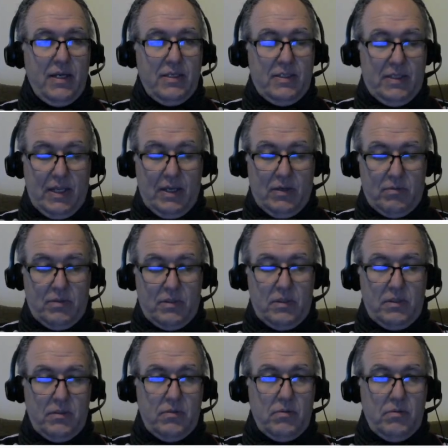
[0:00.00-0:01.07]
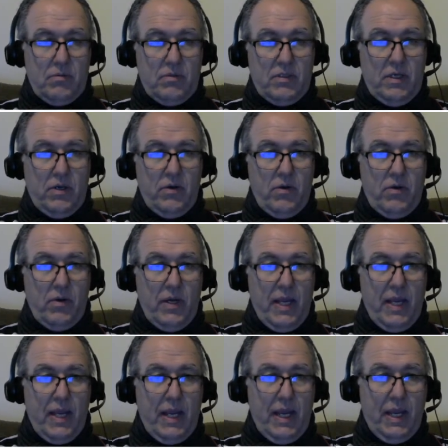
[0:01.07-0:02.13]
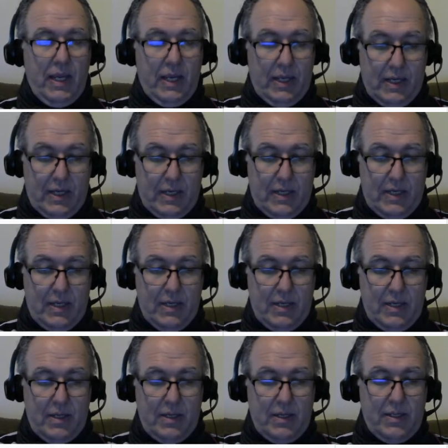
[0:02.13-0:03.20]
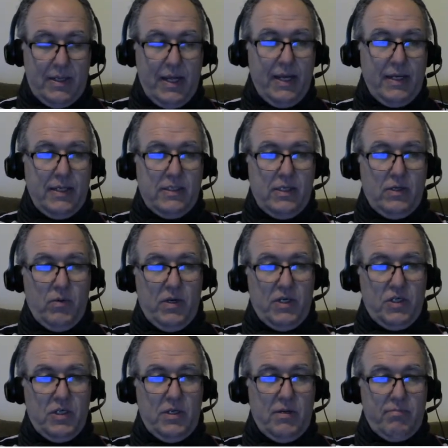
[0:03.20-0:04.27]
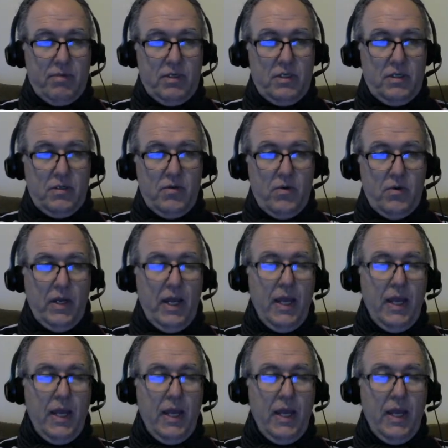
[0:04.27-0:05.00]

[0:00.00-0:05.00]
is equal to 0, and that is equation number 2.